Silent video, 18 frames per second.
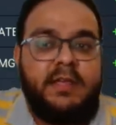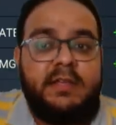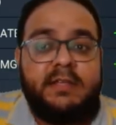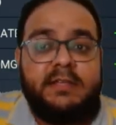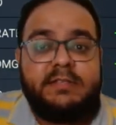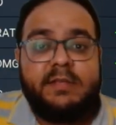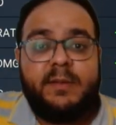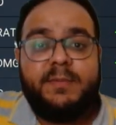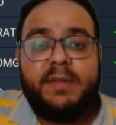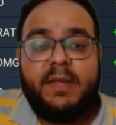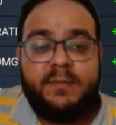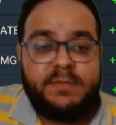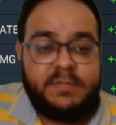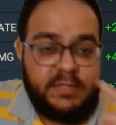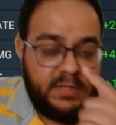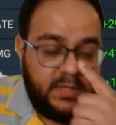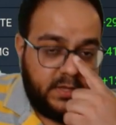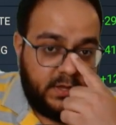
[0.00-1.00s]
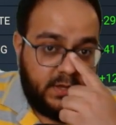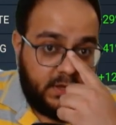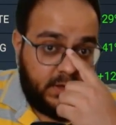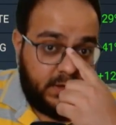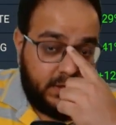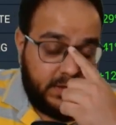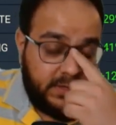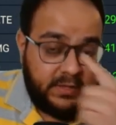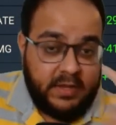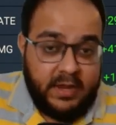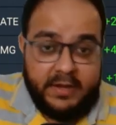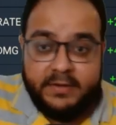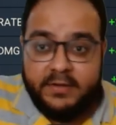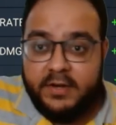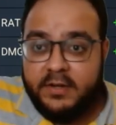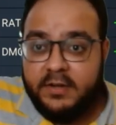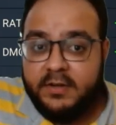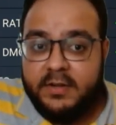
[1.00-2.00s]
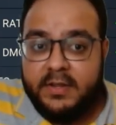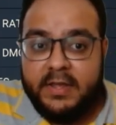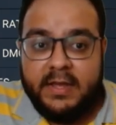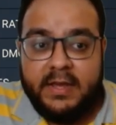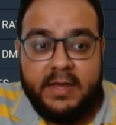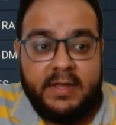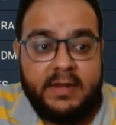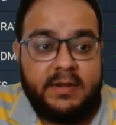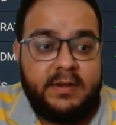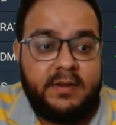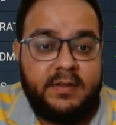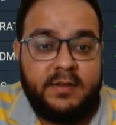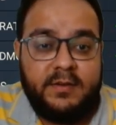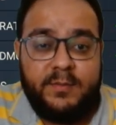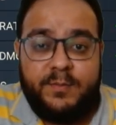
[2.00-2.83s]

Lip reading: sometimes in the Hydra, and